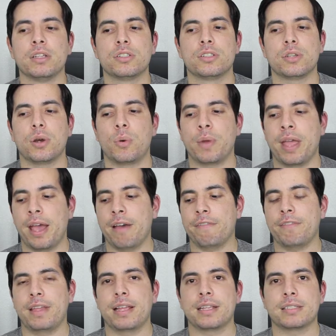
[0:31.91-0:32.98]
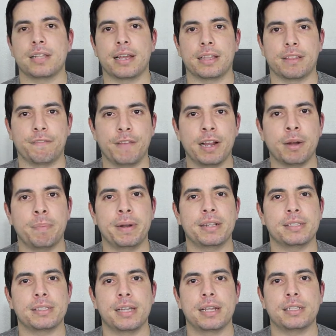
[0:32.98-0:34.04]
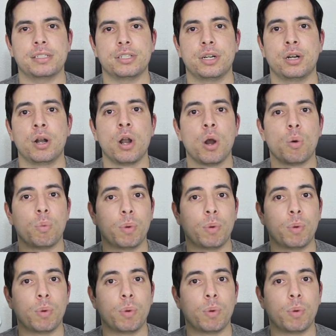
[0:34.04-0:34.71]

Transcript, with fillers: So we have things like the fingerprint sensor,